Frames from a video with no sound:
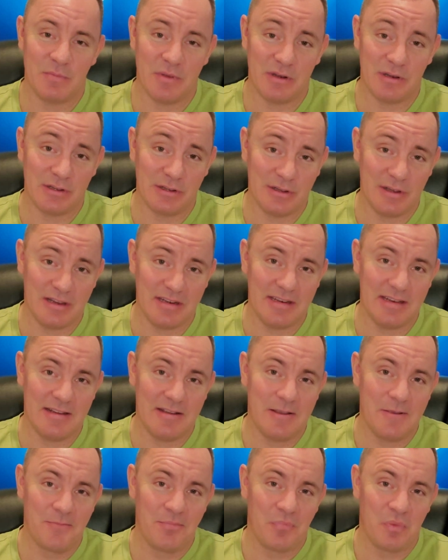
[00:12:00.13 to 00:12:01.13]
It's been good,
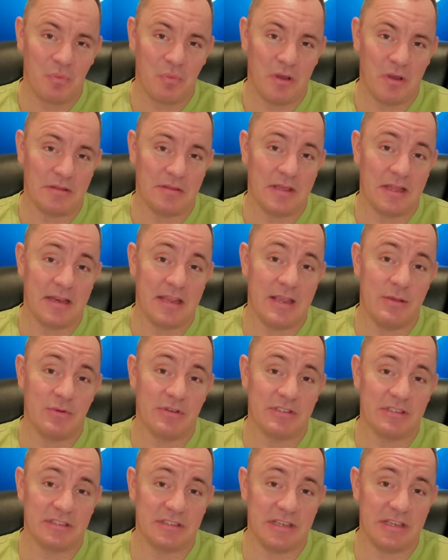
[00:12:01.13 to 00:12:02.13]
but that he
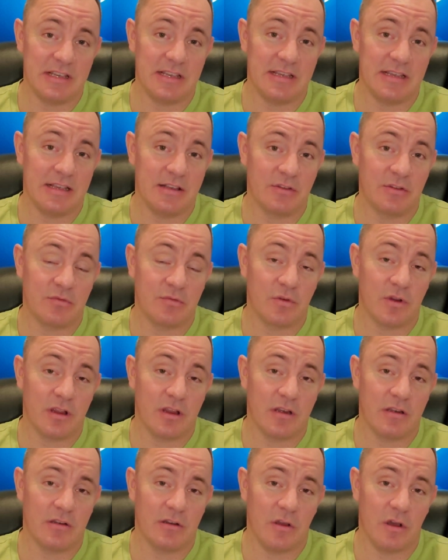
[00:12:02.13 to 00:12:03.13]
was seeing his
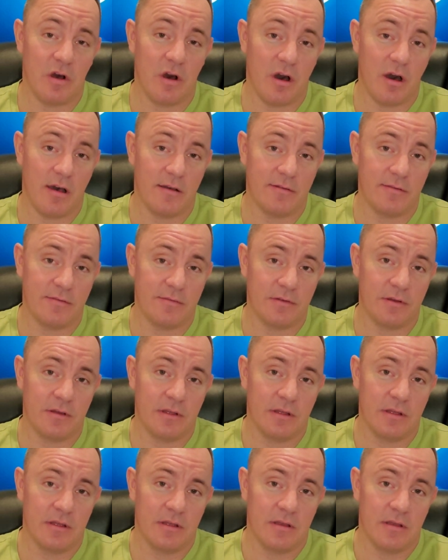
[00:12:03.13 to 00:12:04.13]
friend off
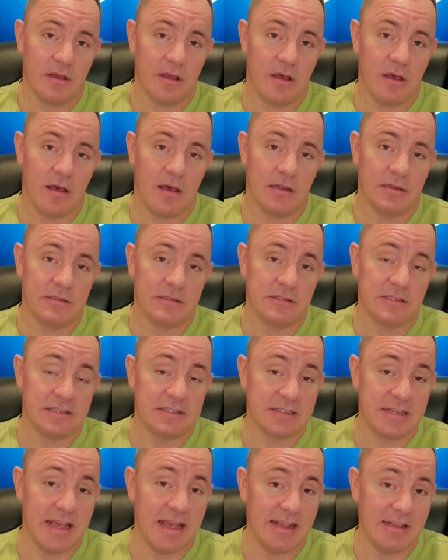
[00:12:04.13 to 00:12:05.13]
to
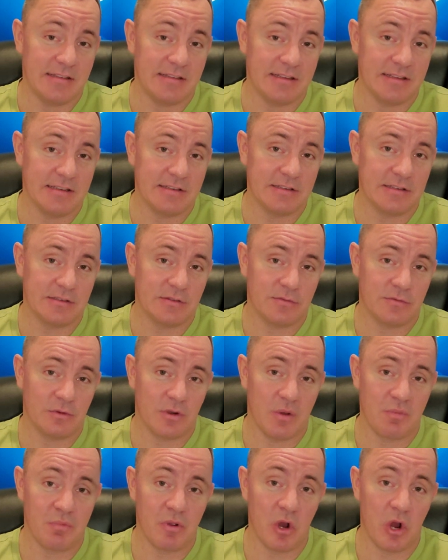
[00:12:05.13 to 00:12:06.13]
Texas
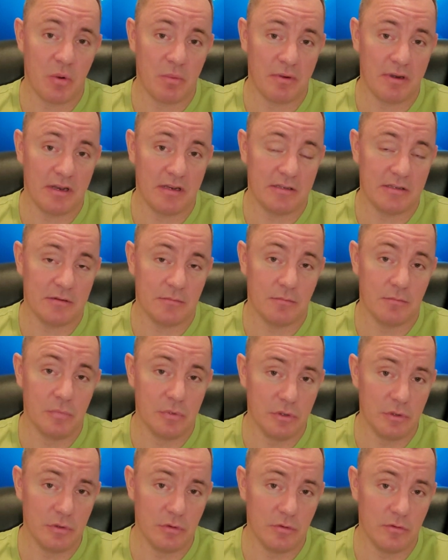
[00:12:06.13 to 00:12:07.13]
for a permanent
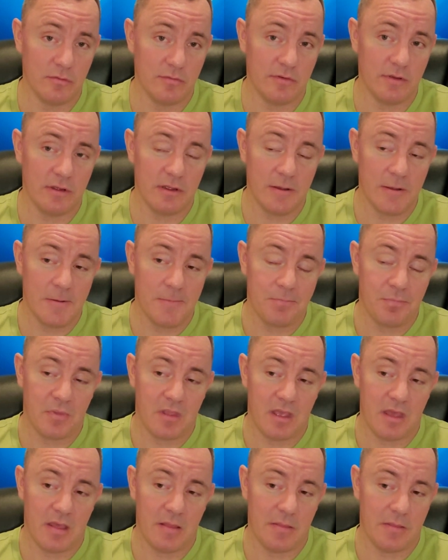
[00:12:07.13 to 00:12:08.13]
move,
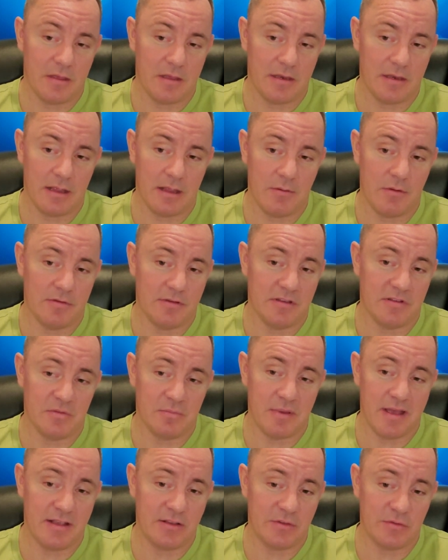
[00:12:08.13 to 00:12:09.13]
and that it was
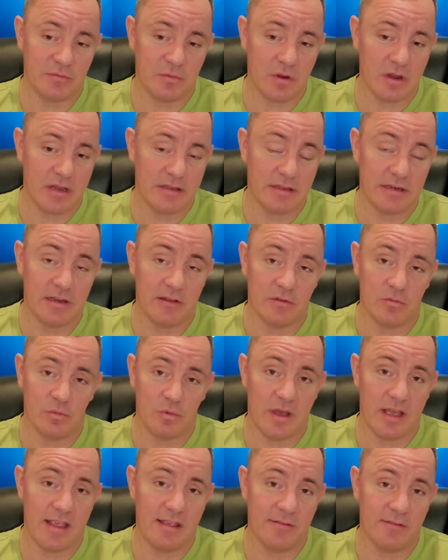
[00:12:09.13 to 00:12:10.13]
his best friend and his
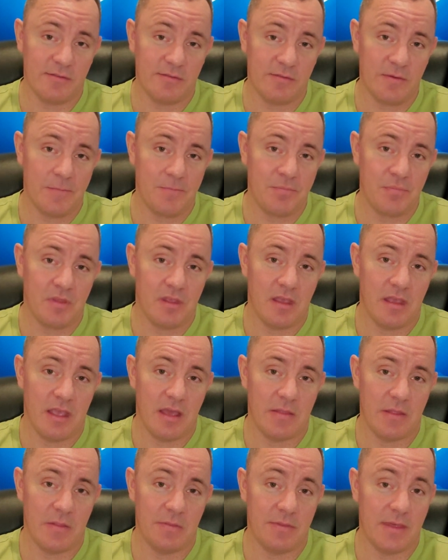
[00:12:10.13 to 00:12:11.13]
wife,
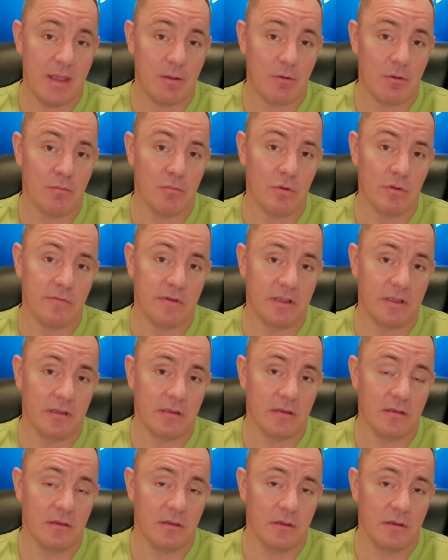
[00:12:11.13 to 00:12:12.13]
and that they were
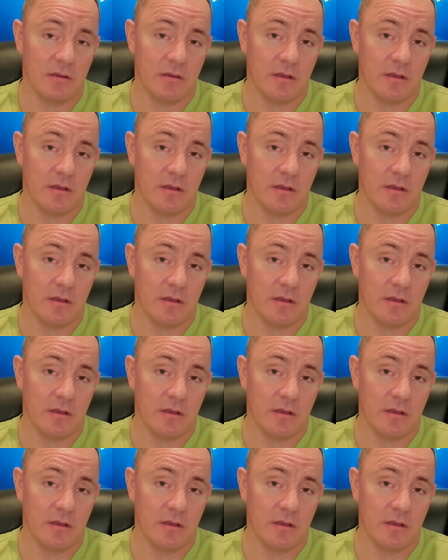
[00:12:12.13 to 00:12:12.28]
moving